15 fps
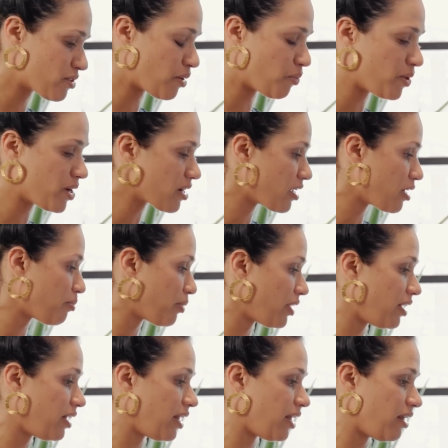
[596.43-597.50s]
then we are going to put
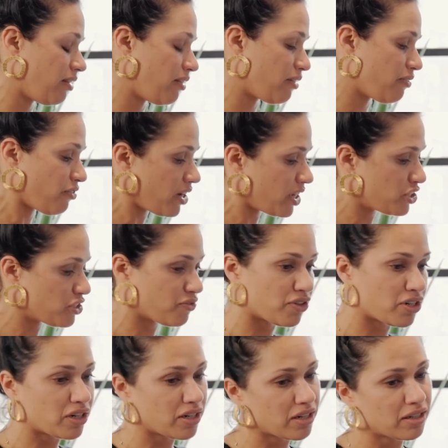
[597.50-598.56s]
it in the fridge
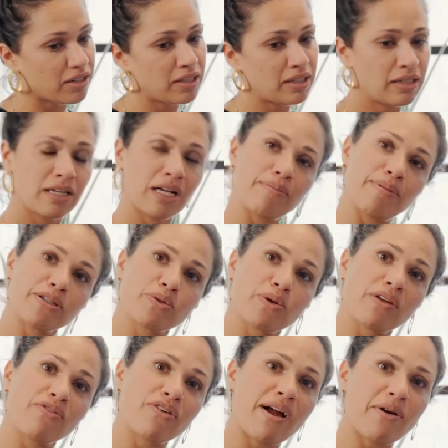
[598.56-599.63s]
for about
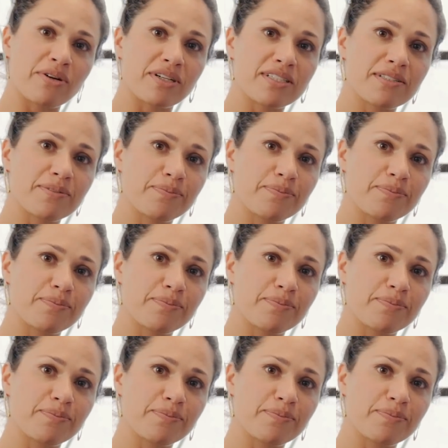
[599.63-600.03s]
24 hours.